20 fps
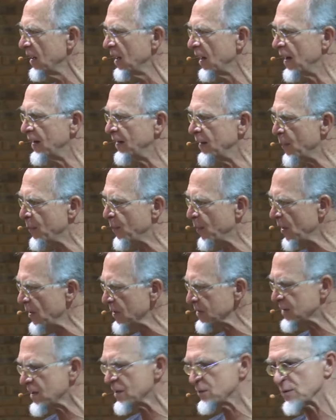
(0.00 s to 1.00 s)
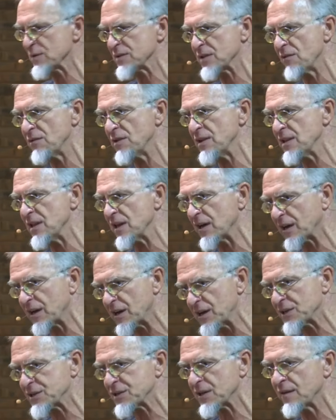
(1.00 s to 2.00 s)
In the past, it was only the
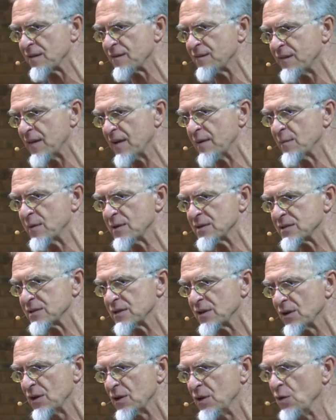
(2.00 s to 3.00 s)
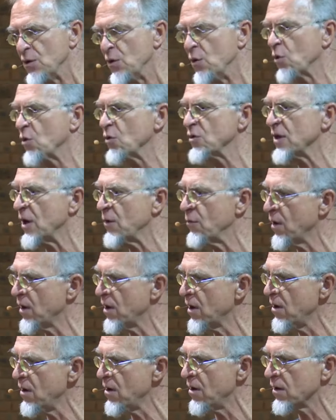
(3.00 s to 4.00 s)
rich and the famous who could own a
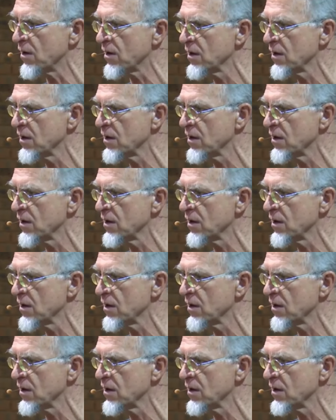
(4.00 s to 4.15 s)
car.